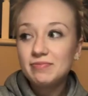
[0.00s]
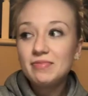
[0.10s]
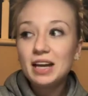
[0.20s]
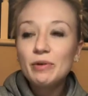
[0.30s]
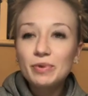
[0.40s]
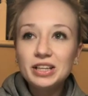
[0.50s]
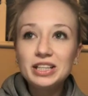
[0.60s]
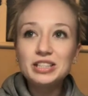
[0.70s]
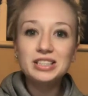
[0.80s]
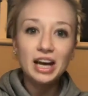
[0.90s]
I really
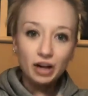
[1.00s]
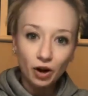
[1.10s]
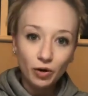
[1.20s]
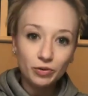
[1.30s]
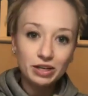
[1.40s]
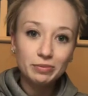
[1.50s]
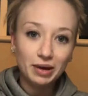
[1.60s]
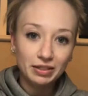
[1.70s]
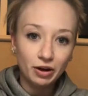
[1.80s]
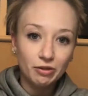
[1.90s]
just kind of honed in my
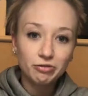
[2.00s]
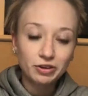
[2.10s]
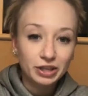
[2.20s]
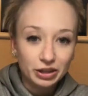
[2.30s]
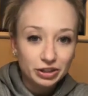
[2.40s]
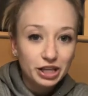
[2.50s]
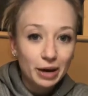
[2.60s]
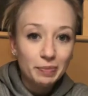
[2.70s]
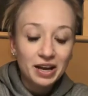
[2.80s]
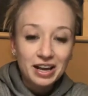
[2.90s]
love for
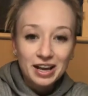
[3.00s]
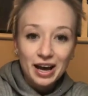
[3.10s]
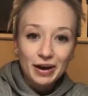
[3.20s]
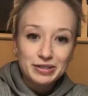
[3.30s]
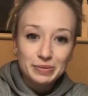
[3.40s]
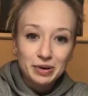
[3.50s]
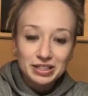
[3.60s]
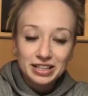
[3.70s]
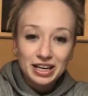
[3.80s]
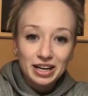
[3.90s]
leadership. I was the
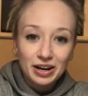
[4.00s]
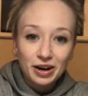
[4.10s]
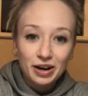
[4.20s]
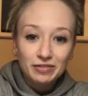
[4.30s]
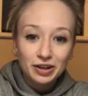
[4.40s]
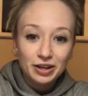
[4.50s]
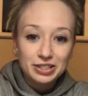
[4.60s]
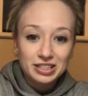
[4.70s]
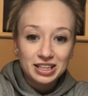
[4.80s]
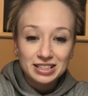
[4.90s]
president of
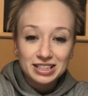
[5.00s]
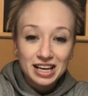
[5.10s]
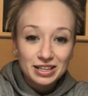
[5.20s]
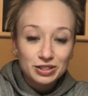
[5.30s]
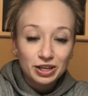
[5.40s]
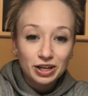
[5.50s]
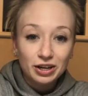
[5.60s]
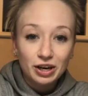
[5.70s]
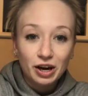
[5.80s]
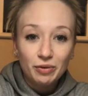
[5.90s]
Colleges Against
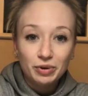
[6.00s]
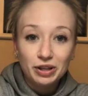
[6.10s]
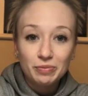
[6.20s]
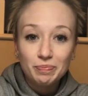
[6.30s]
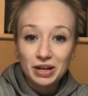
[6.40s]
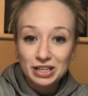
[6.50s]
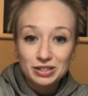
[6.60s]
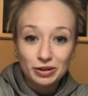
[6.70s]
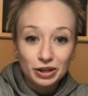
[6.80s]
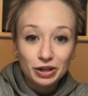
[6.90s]
Cancer, one of the biggest
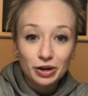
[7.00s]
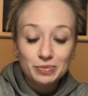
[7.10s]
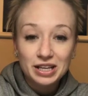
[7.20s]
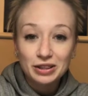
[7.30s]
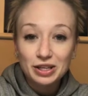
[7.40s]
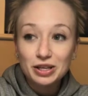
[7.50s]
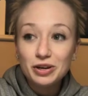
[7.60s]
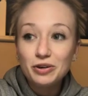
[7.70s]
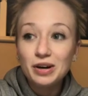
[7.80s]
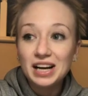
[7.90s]
student groups at the
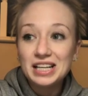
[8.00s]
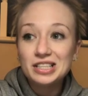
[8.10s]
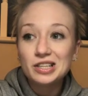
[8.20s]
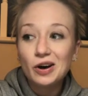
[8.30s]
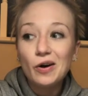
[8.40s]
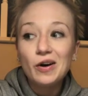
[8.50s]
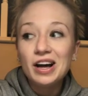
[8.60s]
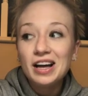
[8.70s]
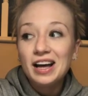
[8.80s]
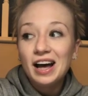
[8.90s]
U, and so
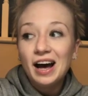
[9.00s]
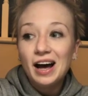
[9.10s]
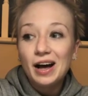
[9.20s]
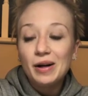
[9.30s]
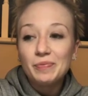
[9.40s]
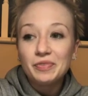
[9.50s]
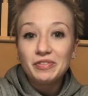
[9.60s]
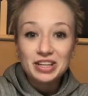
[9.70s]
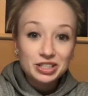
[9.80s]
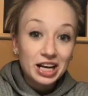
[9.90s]

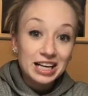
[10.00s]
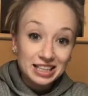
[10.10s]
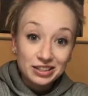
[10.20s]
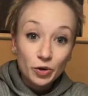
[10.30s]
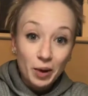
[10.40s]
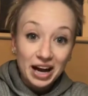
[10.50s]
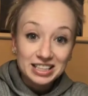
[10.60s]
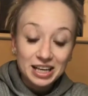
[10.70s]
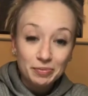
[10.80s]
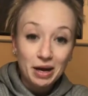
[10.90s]
eventually I did go back to
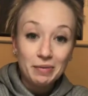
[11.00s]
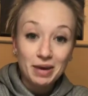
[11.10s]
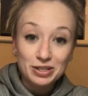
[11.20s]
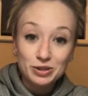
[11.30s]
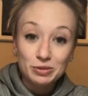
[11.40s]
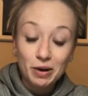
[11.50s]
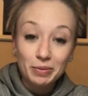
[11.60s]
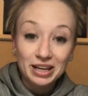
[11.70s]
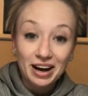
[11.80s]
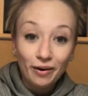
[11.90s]
get my Master's of
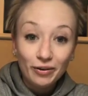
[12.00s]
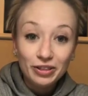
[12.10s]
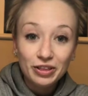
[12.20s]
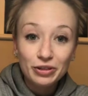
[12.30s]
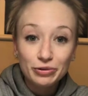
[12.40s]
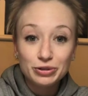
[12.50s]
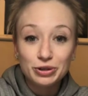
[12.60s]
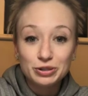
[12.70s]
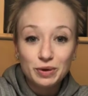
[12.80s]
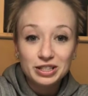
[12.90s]
Public Health through
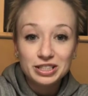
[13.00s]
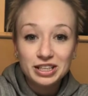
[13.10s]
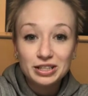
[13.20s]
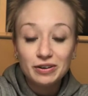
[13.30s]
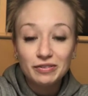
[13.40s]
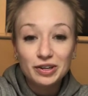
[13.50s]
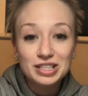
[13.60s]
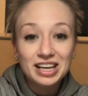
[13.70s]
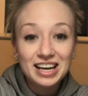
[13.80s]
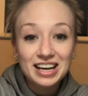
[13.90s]
George Washington
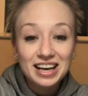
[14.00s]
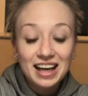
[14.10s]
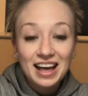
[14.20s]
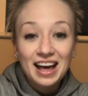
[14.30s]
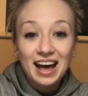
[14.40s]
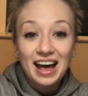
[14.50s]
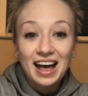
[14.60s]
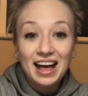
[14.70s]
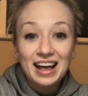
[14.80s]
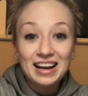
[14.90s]
University,
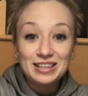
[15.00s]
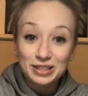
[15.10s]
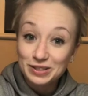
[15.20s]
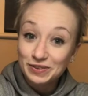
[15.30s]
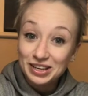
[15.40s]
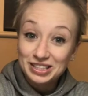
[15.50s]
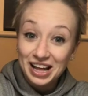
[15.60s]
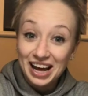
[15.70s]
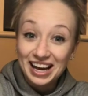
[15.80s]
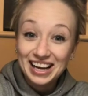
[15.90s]
and I just finished
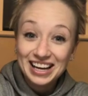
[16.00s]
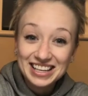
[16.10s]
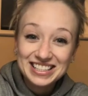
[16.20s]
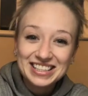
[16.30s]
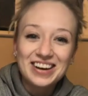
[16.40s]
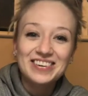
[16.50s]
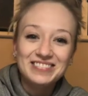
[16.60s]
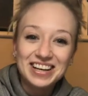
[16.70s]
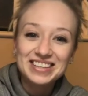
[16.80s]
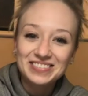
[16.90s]
that. So
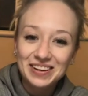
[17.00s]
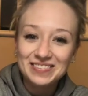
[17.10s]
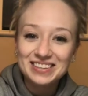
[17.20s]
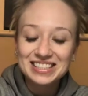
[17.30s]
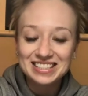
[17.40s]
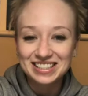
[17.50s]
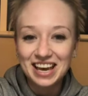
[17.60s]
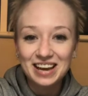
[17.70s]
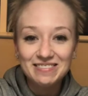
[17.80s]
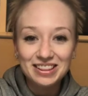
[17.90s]
my diploma just
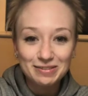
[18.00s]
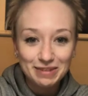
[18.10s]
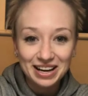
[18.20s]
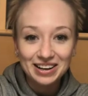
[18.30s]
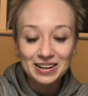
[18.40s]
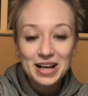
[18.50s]
came in the mail.